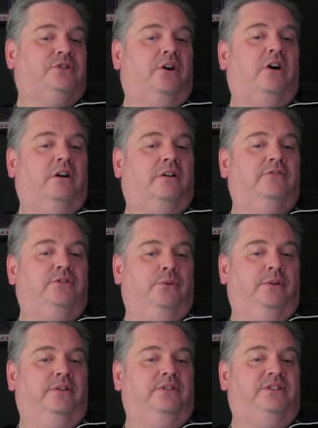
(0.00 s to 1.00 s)
talk of
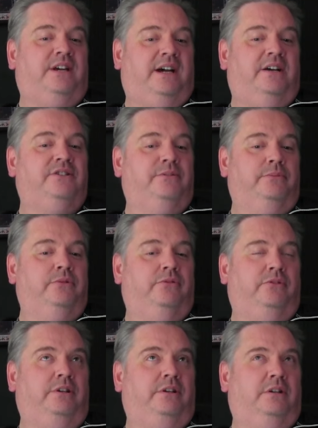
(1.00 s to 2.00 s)
doing this as a
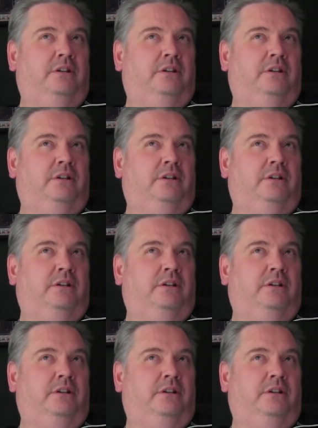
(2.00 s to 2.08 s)
movie